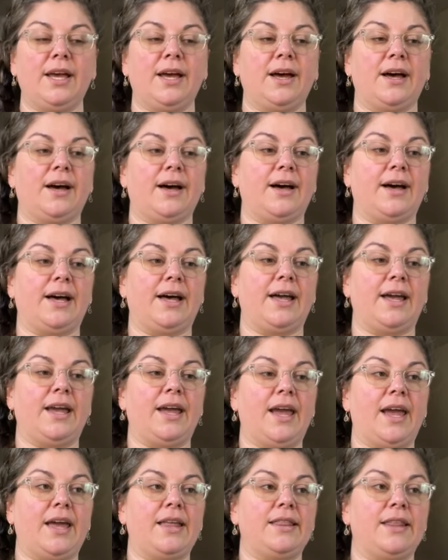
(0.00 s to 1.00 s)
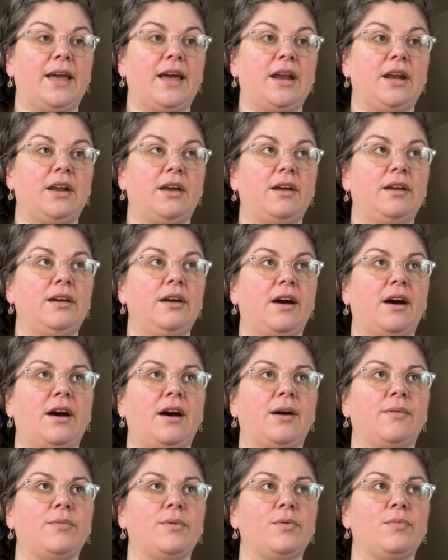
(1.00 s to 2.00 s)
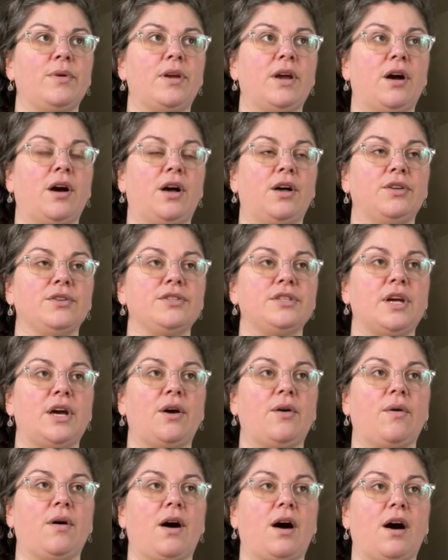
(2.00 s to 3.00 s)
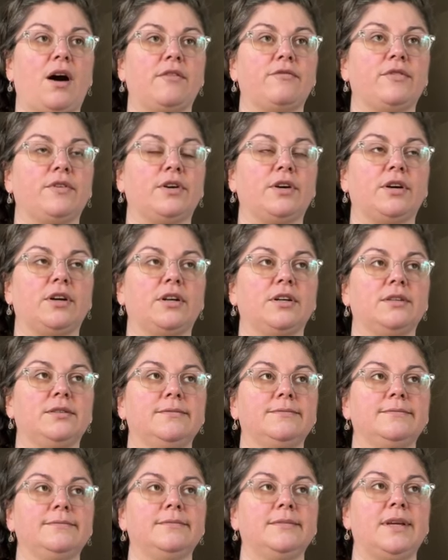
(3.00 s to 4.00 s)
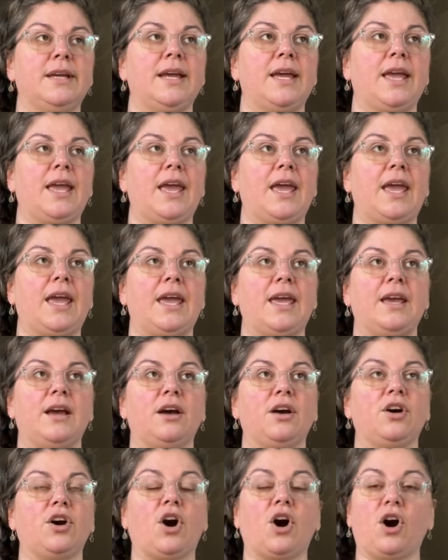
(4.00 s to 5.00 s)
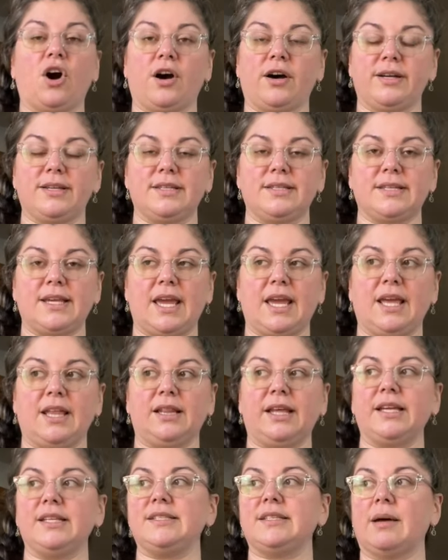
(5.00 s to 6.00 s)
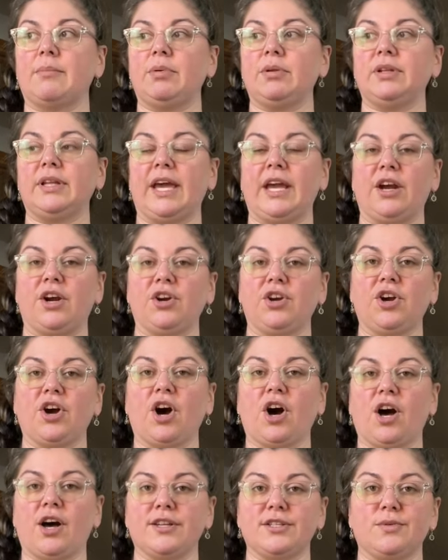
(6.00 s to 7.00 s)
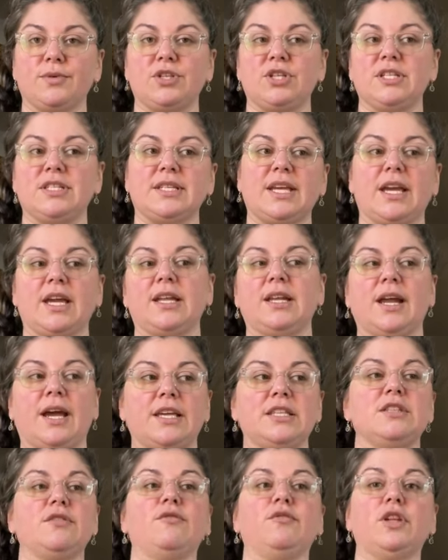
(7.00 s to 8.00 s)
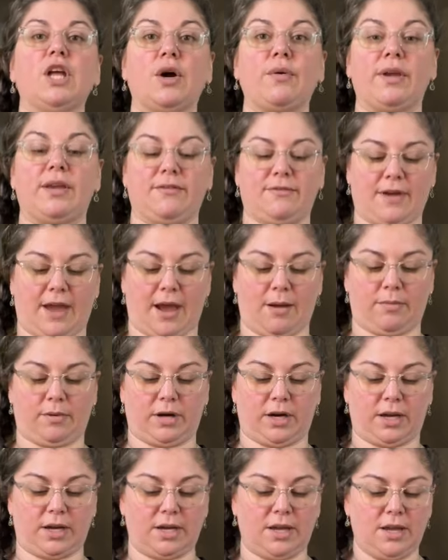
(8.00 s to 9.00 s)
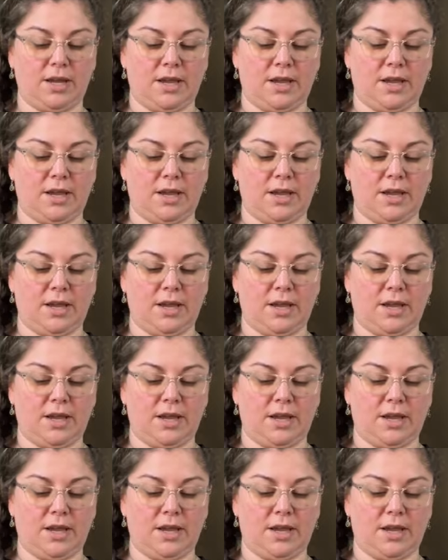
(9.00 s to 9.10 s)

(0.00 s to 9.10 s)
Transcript: Uh, and then um, we also offer a gauze, a like double layered gauze, which is like a nice flowy fabric.